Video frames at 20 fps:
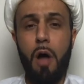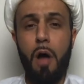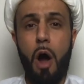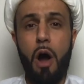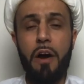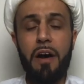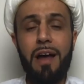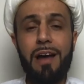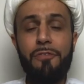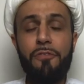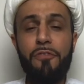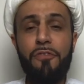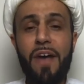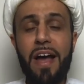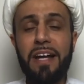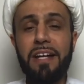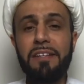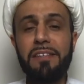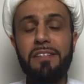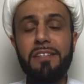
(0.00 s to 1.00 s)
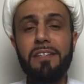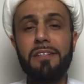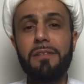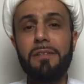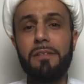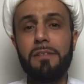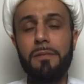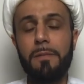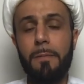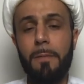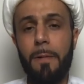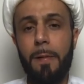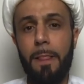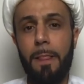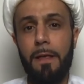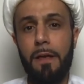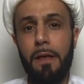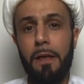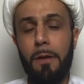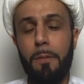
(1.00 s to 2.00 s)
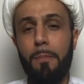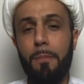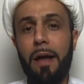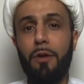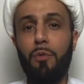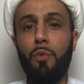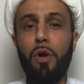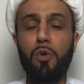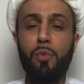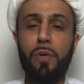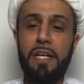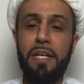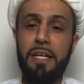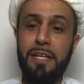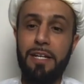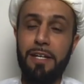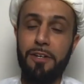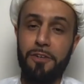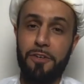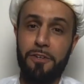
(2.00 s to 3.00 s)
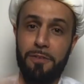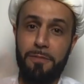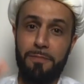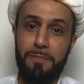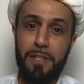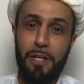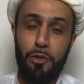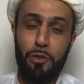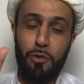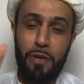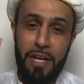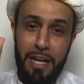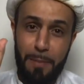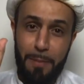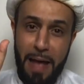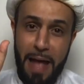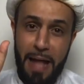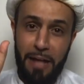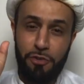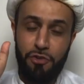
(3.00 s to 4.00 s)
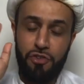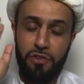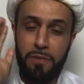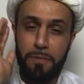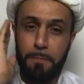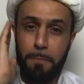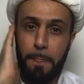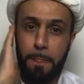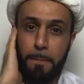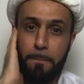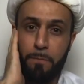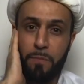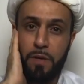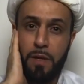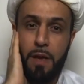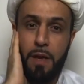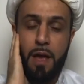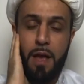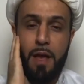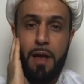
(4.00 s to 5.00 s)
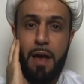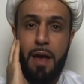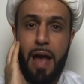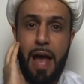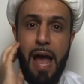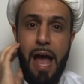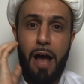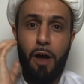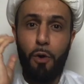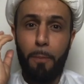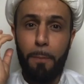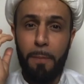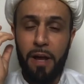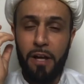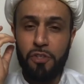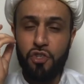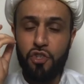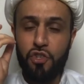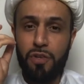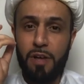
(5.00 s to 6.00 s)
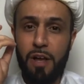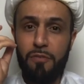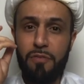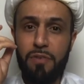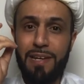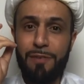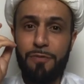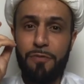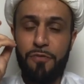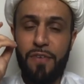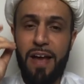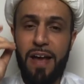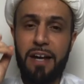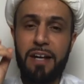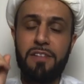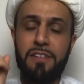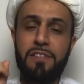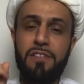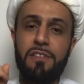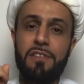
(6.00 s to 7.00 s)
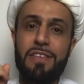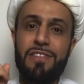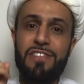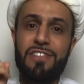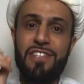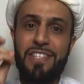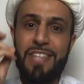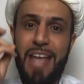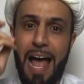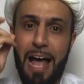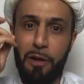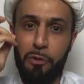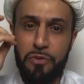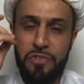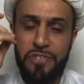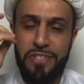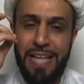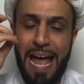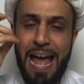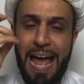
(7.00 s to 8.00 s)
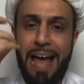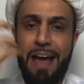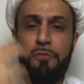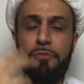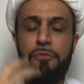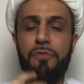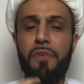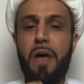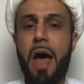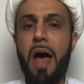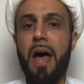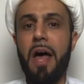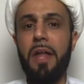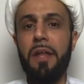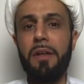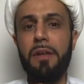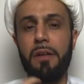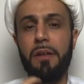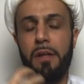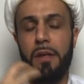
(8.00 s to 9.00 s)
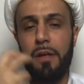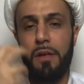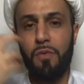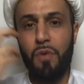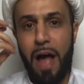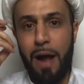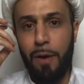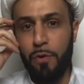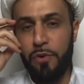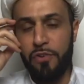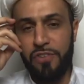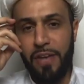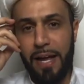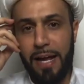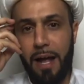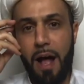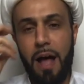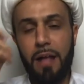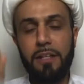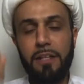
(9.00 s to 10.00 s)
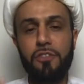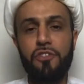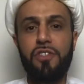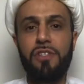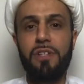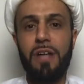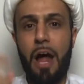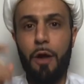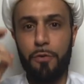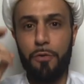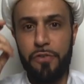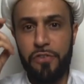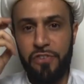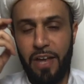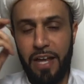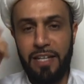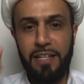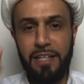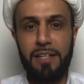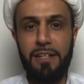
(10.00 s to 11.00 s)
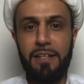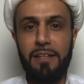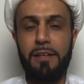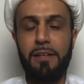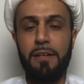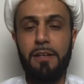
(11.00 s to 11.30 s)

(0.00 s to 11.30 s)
are affected by what we hear. Now you can imagine how much of an effect sounds have on our psychology, our psyche.